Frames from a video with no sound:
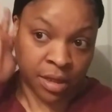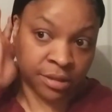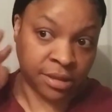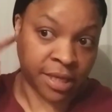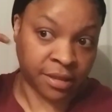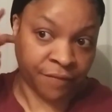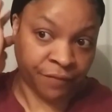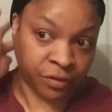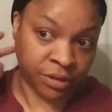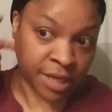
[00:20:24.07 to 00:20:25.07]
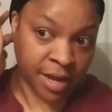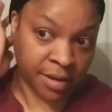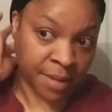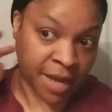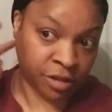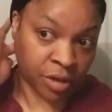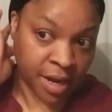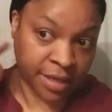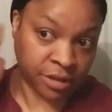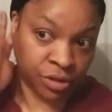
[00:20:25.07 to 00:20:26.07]
It's just like the first time I
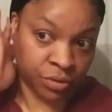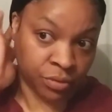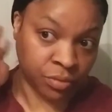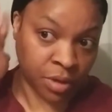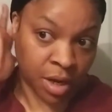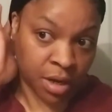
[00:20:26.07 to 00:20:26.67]
tried to